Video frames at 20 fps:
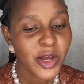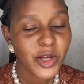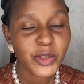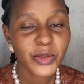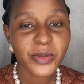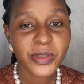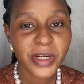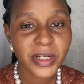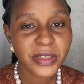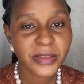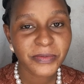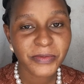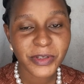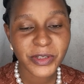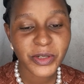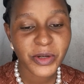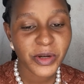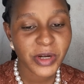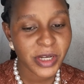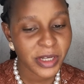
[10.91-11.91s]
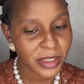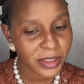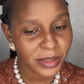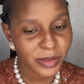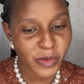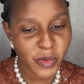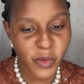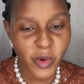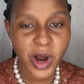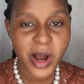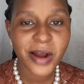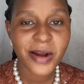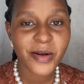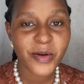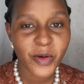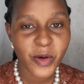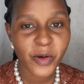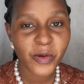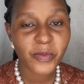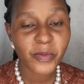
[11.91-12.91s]
today's video is one
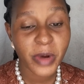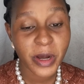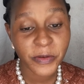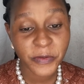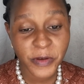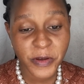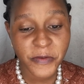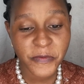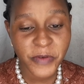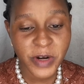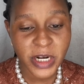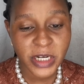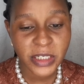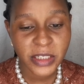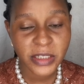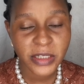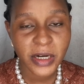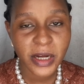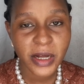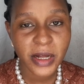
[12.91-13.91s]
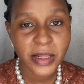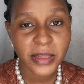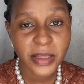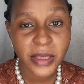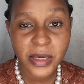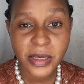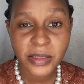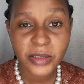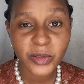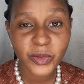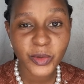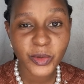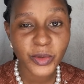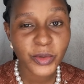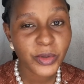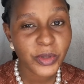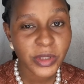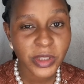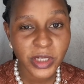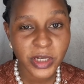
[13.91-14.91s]
of my favorite uh, things to
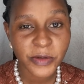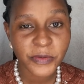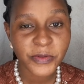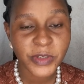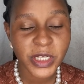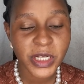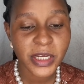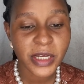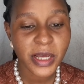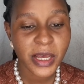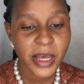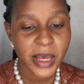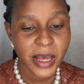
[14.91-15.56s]
do thrifting